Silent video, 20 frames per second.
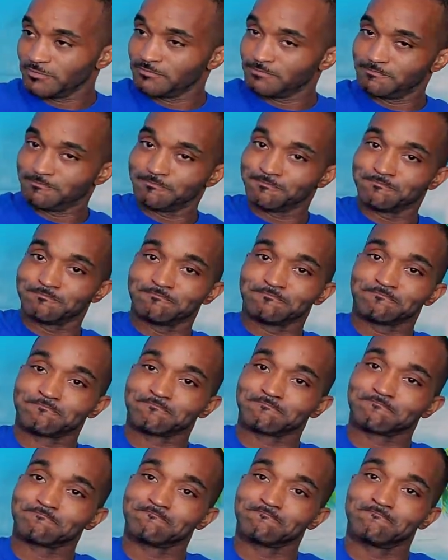
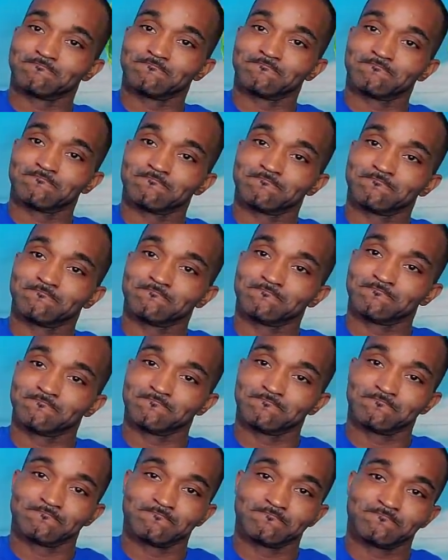
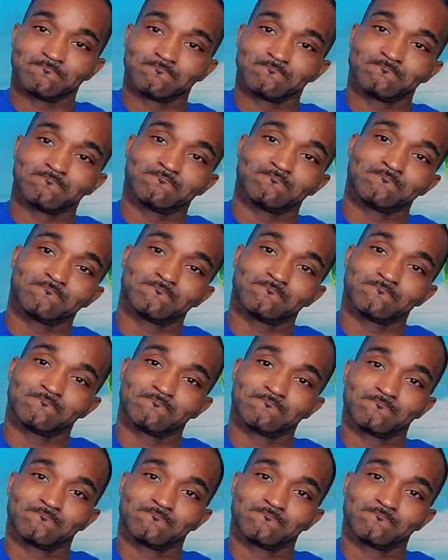(silent)